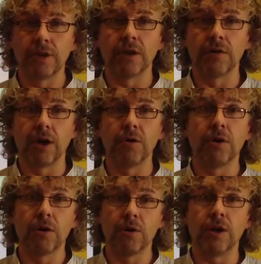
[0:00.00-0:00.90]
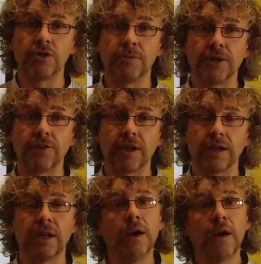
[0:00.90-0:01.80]
You can grow quite
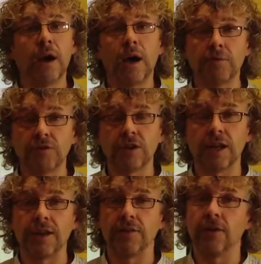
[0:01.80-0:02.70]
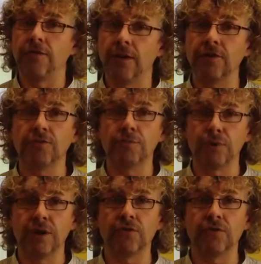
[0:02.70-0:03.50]
dramatically. I'm just going to give you a very